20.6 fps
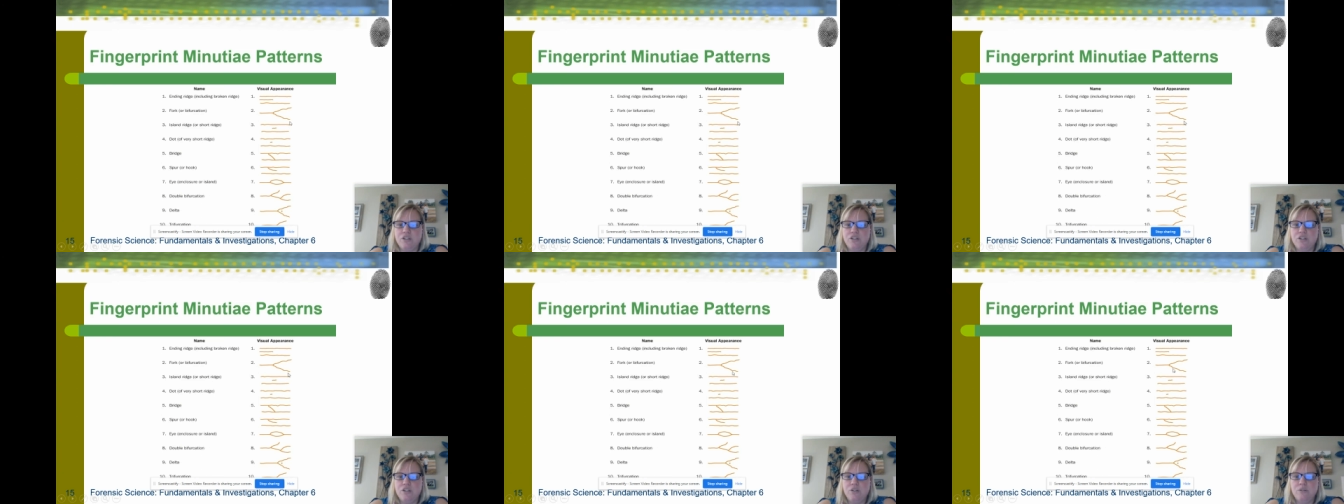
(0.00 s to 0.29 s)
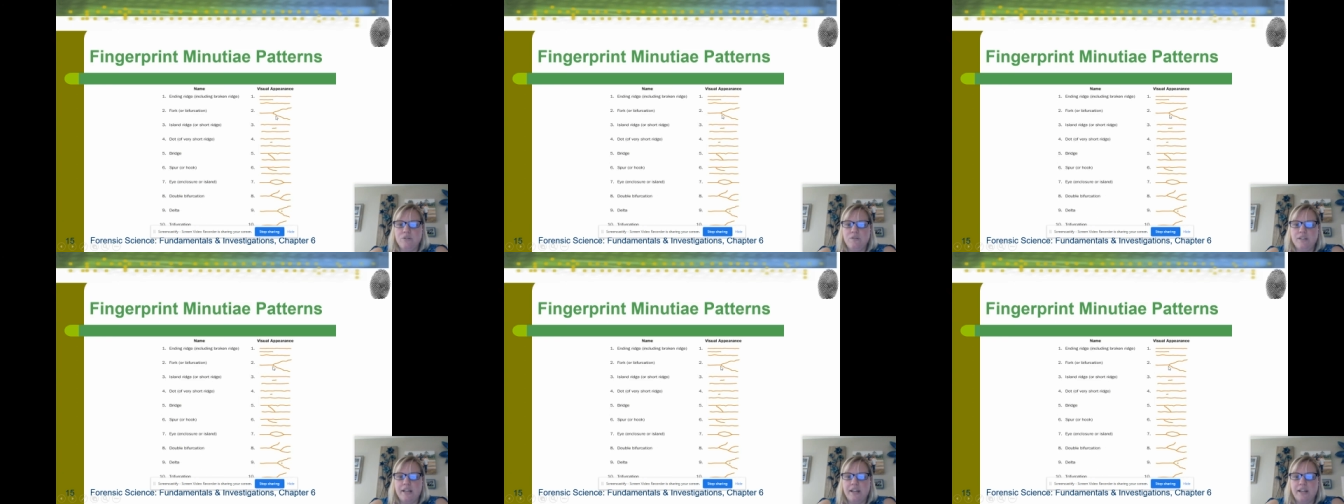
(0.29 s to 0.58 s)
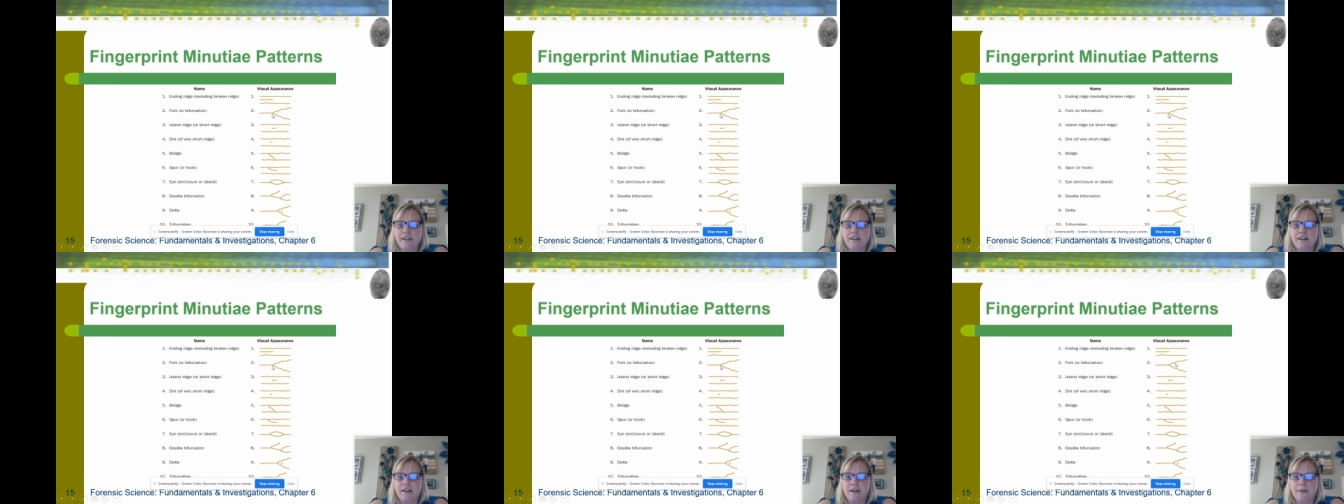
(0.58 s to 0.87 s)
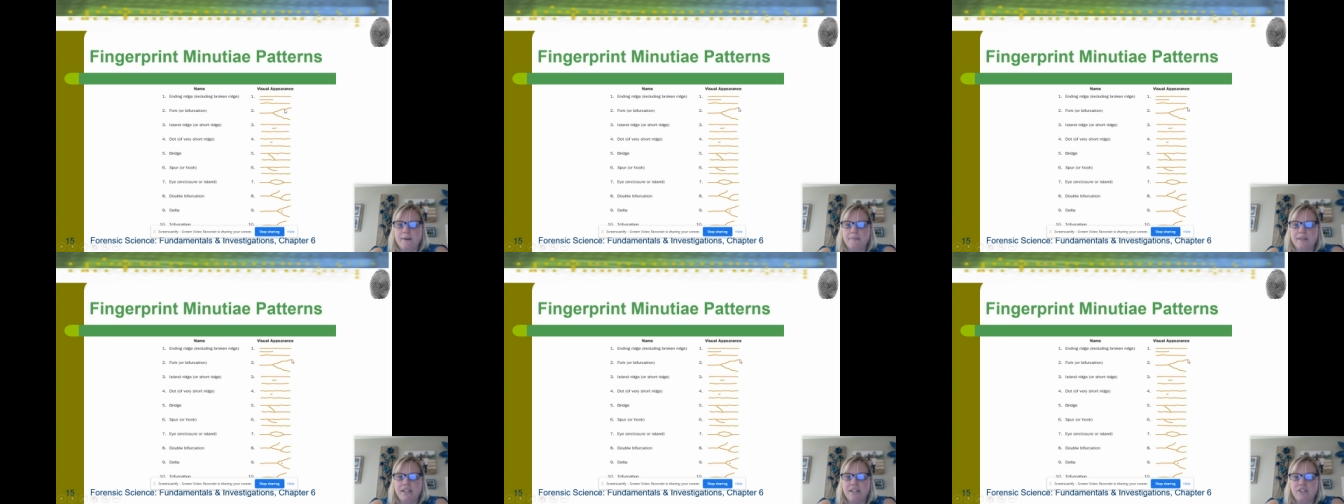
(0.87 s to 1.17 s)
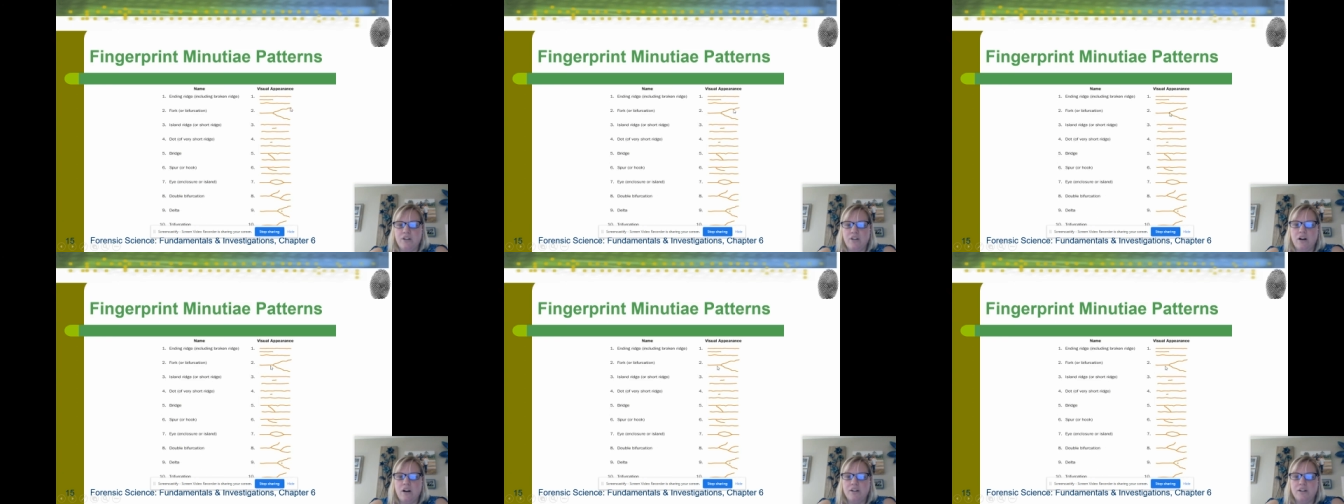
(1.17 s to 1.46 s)
two, like
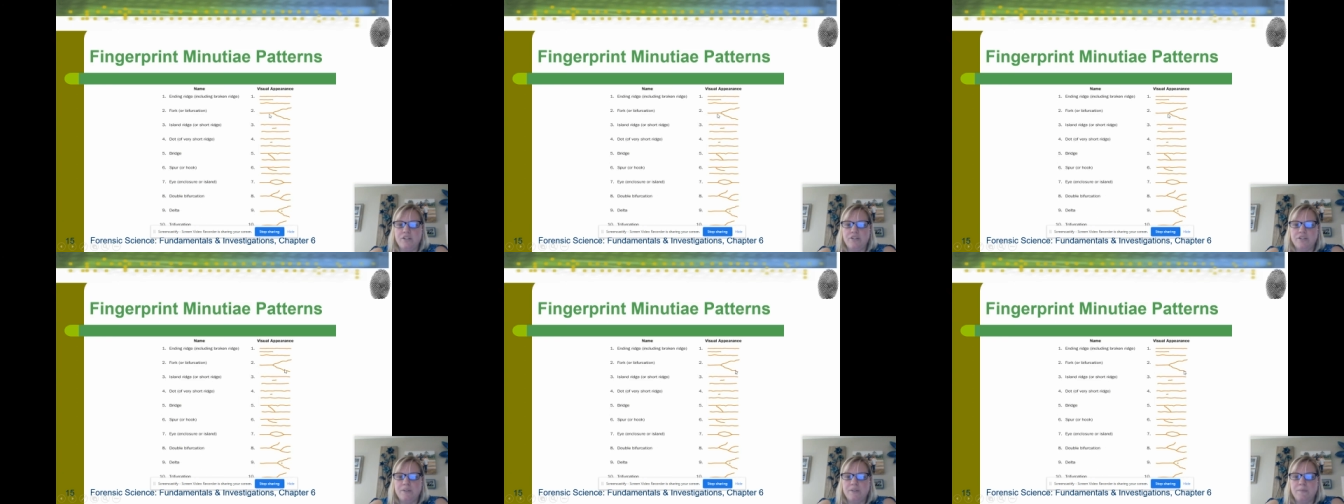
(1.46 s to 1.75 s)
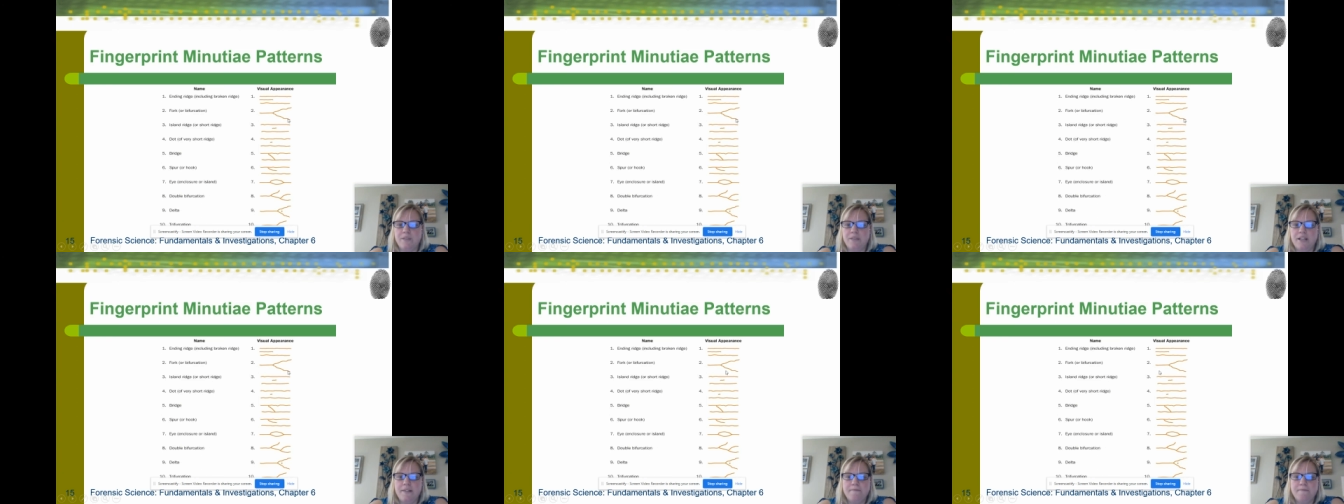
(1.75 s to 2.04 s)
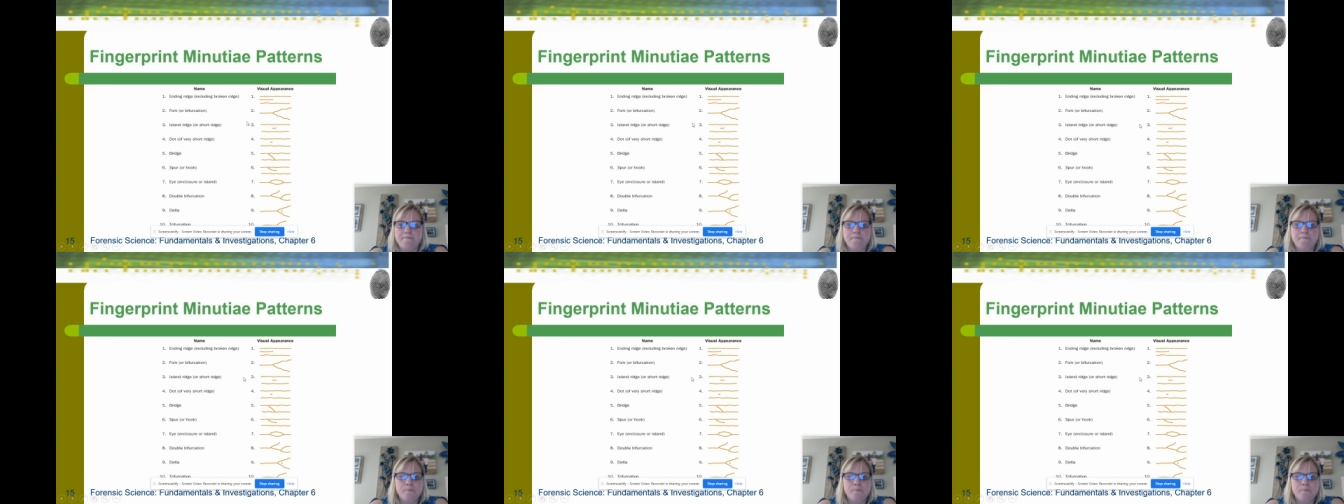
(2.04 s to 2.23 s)
tongs or something.